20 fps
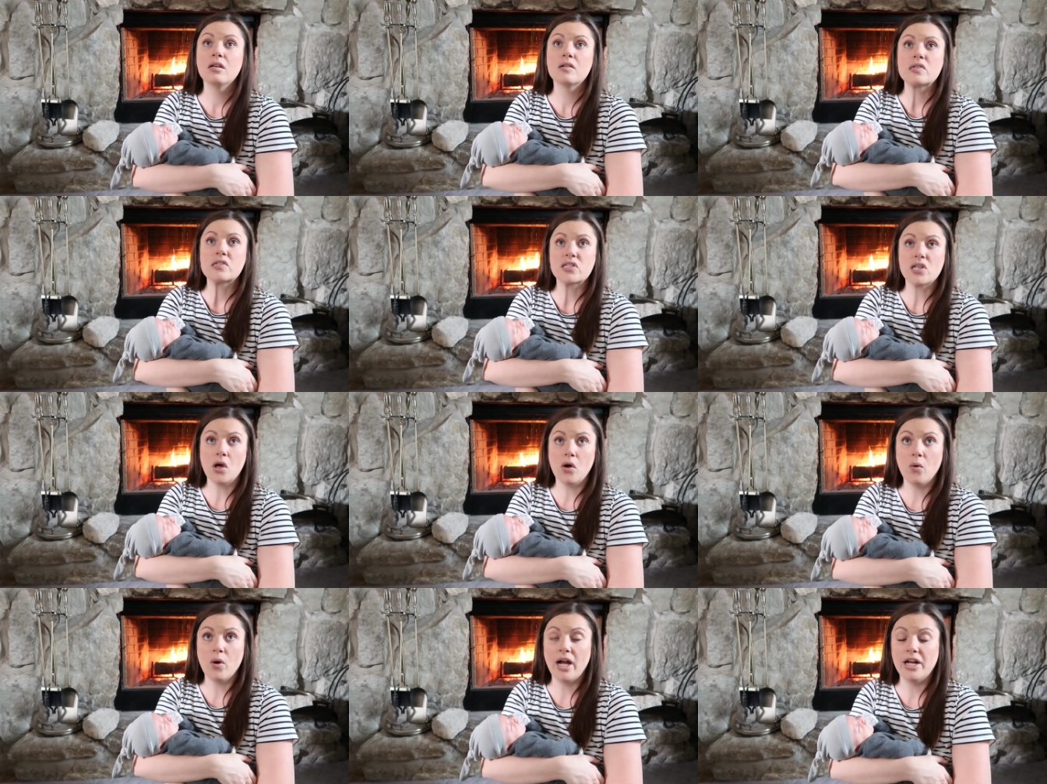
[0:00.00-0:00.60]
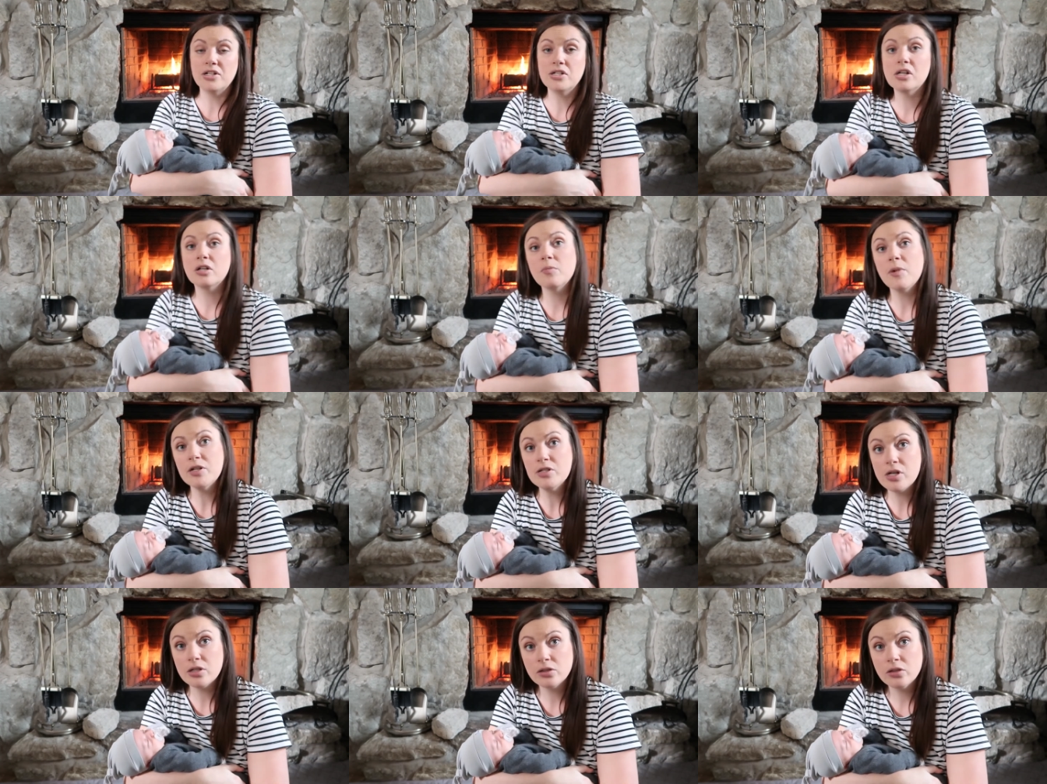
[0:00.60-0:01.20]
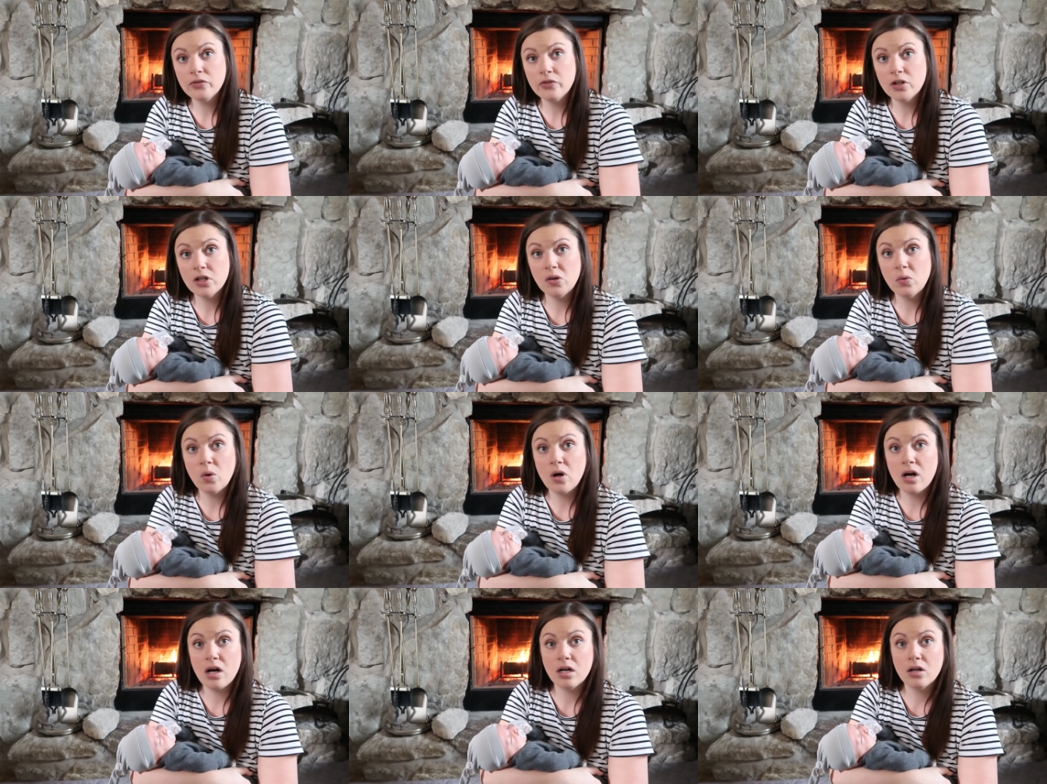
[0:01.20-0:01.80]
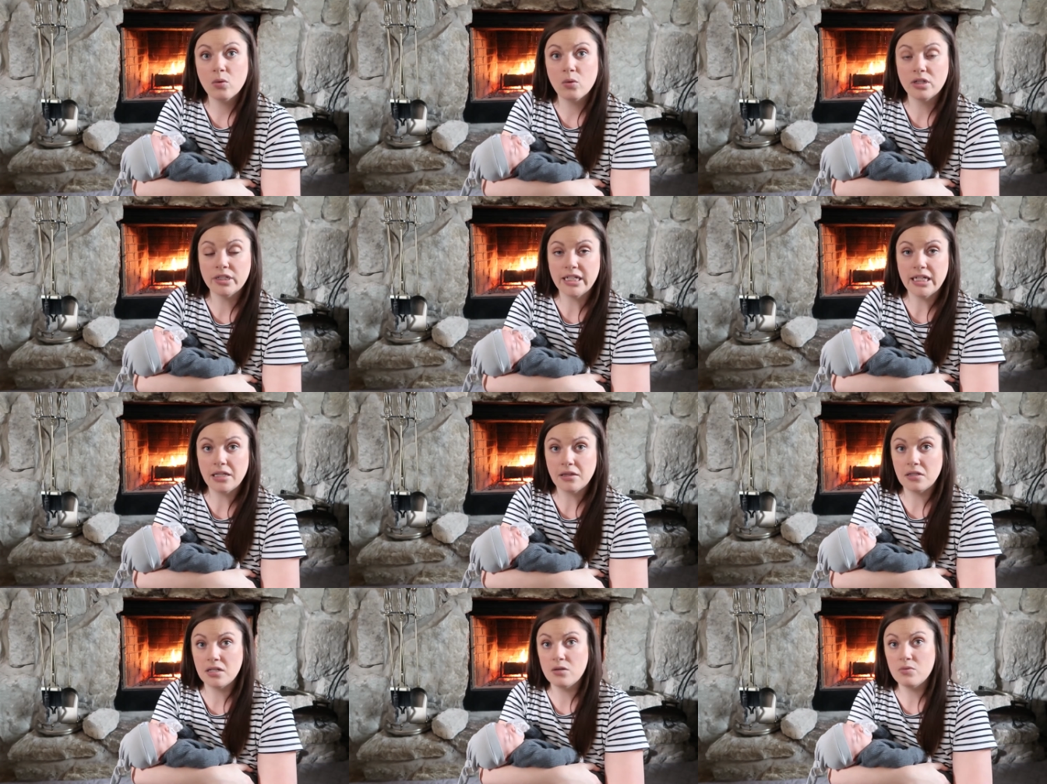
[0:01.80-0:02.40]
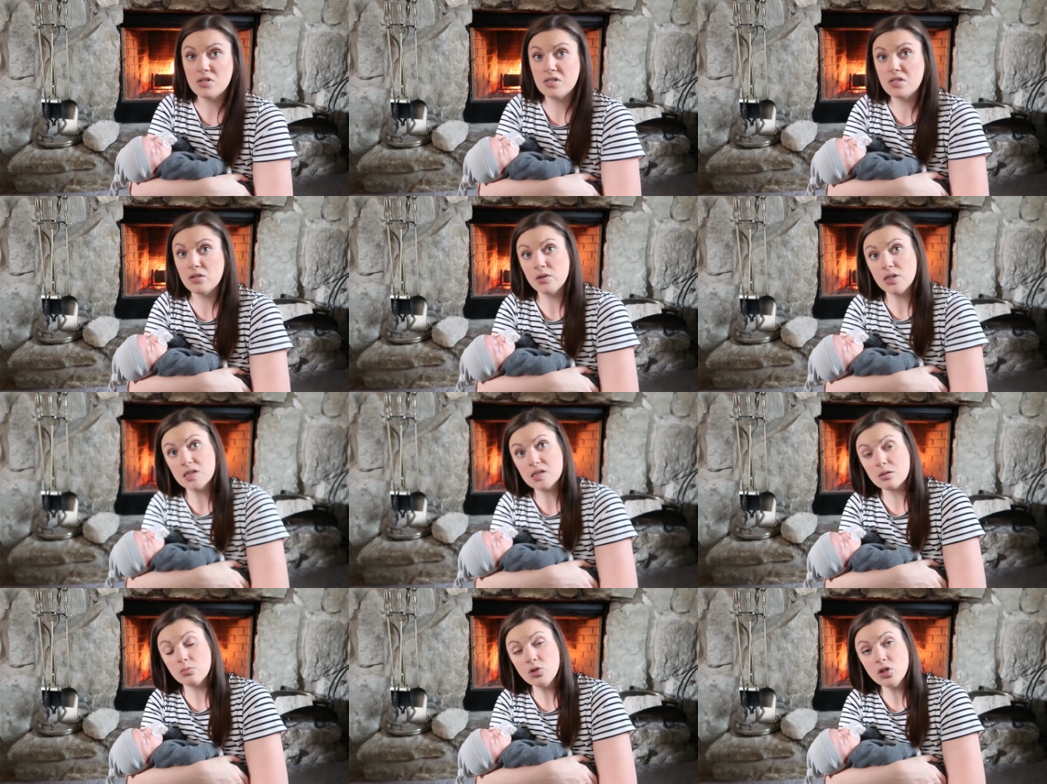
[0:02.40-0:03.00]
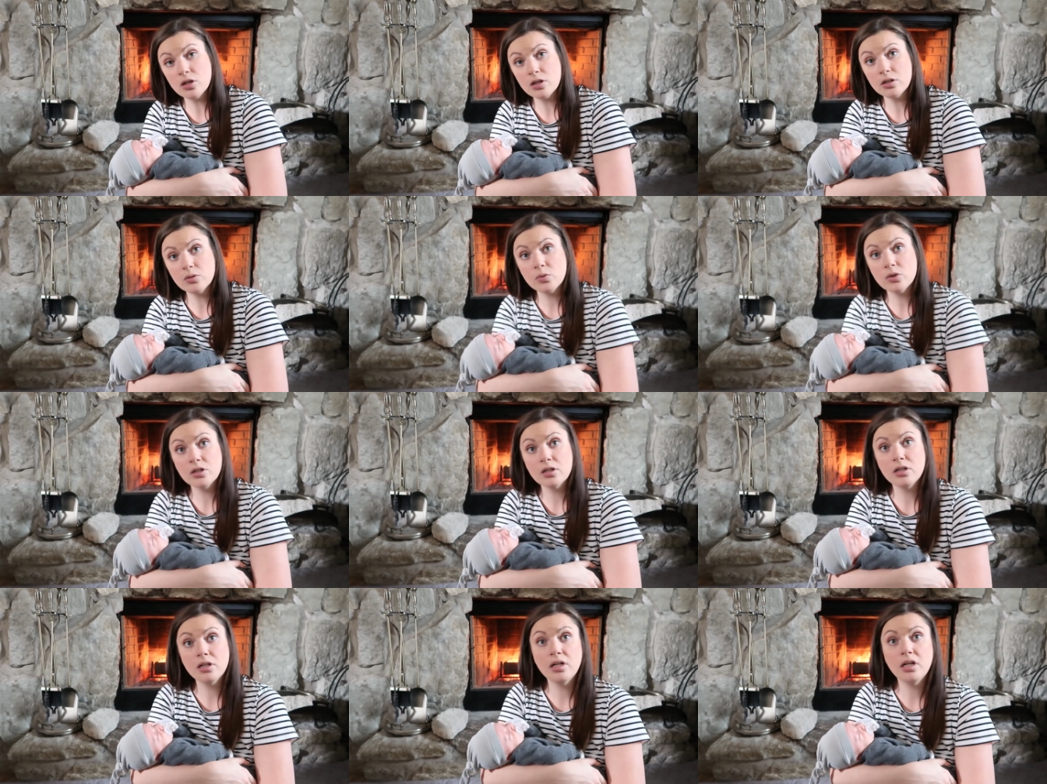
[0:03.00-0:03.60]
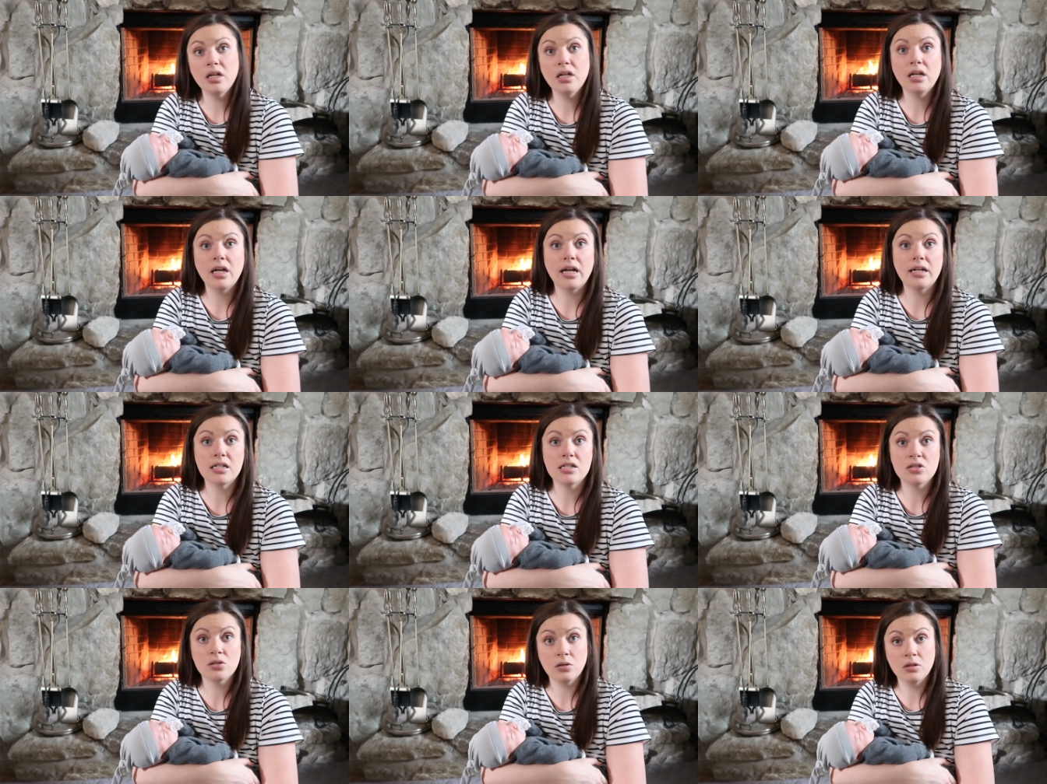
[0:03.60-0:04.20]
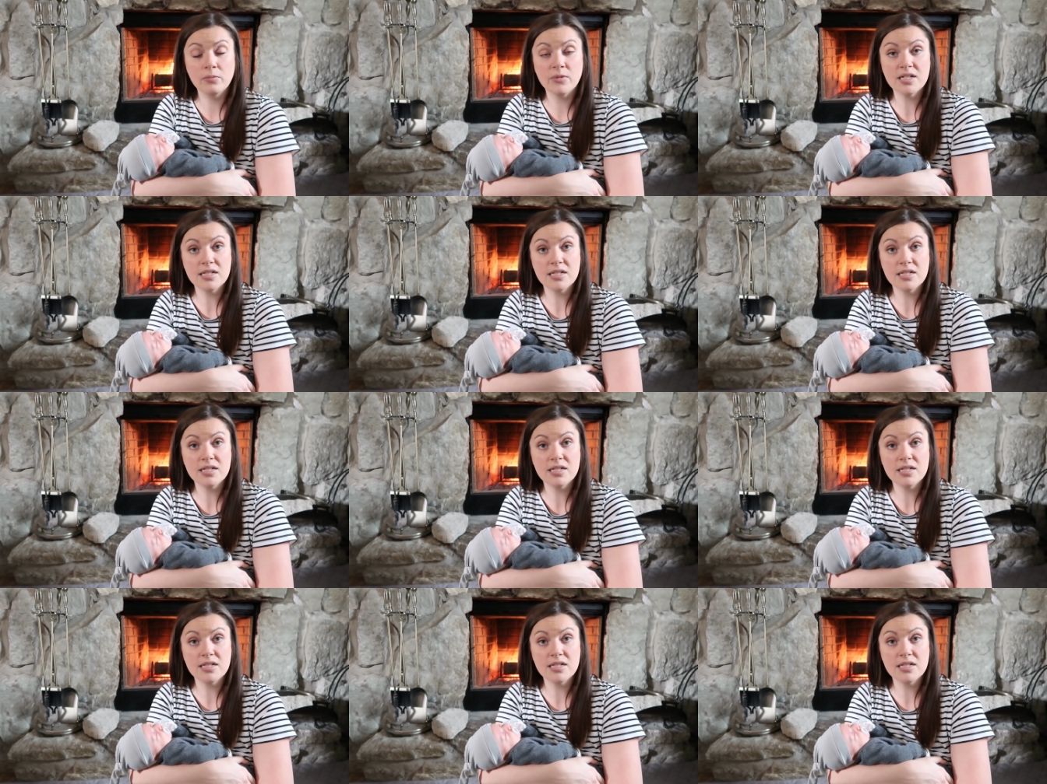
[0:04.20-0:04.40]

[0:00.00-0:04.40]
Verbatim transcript: So I took my daughter for a walk while Anthony was doing some yard work and I told him,